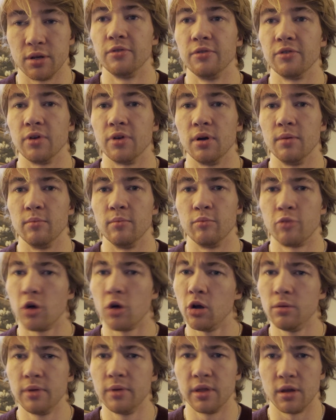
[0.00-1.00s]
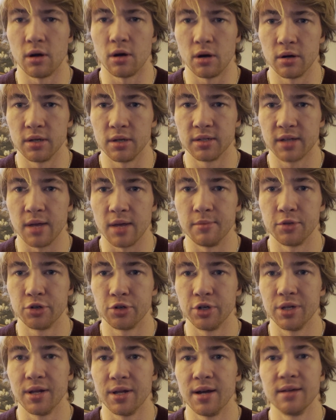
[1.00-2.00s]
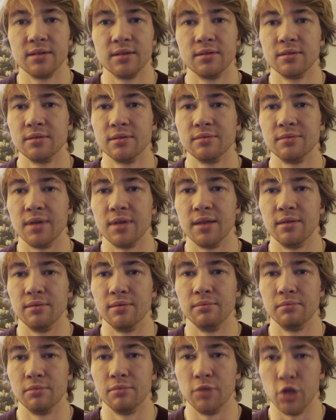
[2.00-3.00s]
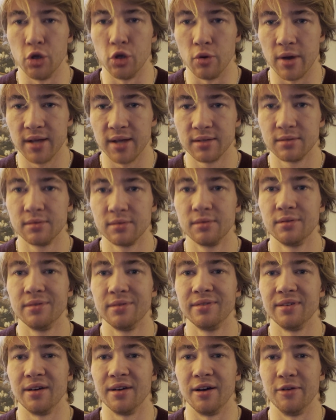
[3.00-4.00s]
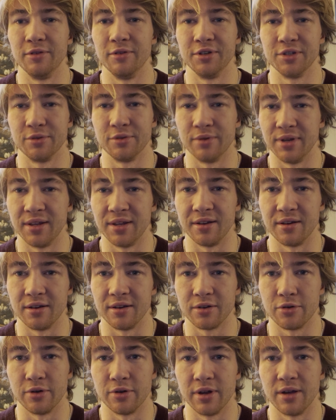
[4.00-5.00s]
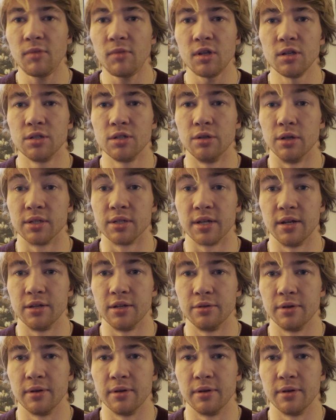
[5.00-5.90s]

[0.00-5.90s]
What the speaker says: from probably the hardest chemistry class in the US, which is the one here at Cornell. So let's get into it.